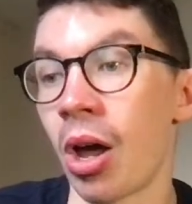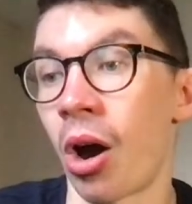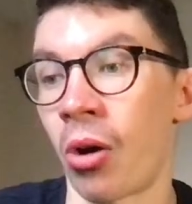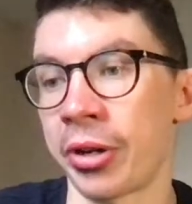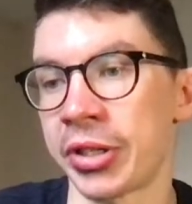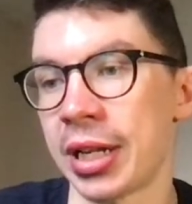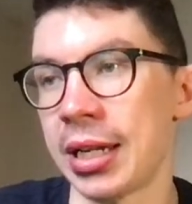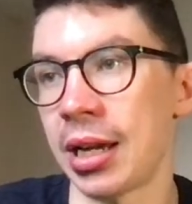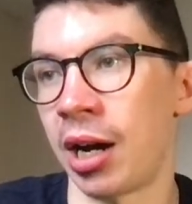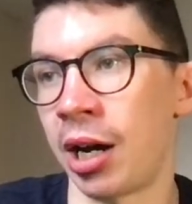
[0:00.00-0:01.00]

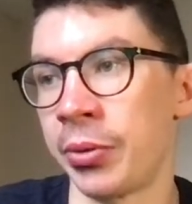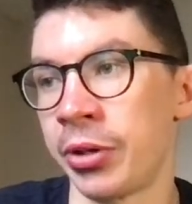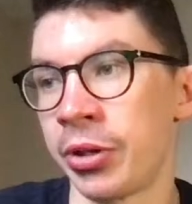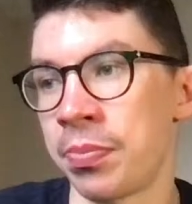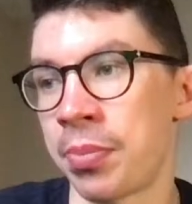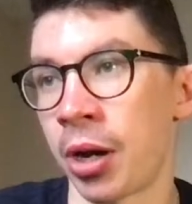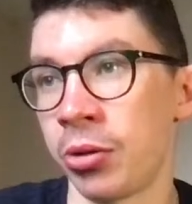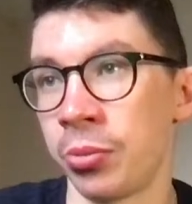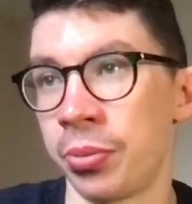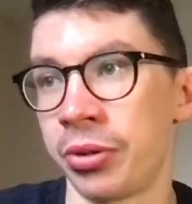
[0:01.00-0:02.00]
Honestly, I would do
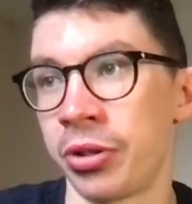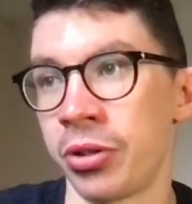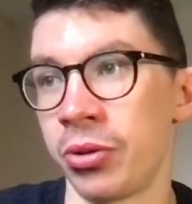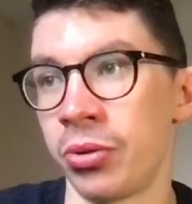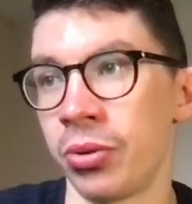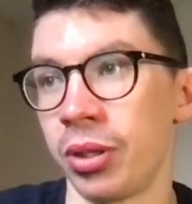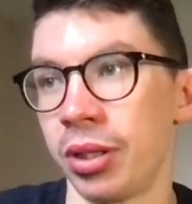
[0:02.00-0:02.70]
Pope to